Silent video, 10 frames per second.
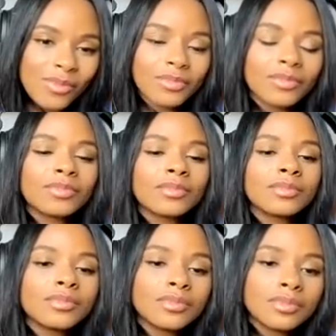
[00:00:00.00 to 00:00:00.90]

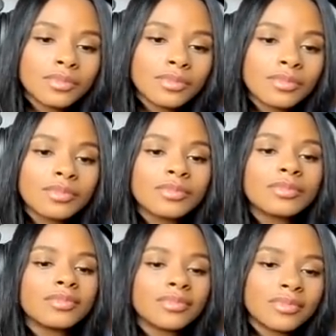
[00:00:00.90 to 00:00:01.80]

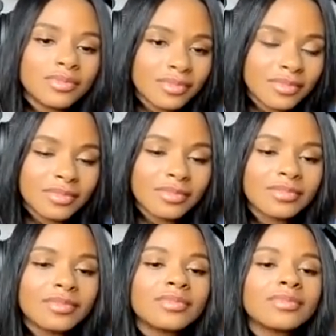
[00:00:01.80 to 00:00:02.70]

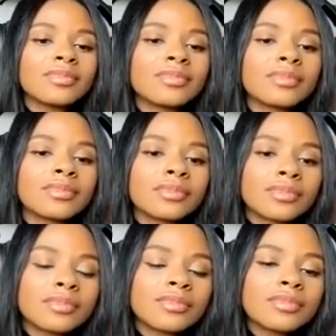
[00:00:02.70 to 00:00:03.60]

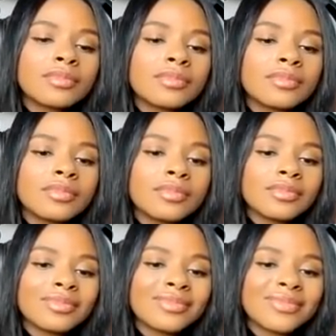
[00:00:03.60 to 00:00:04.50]

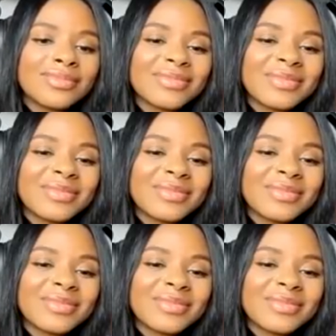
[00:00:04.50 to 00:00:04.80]
[no speech]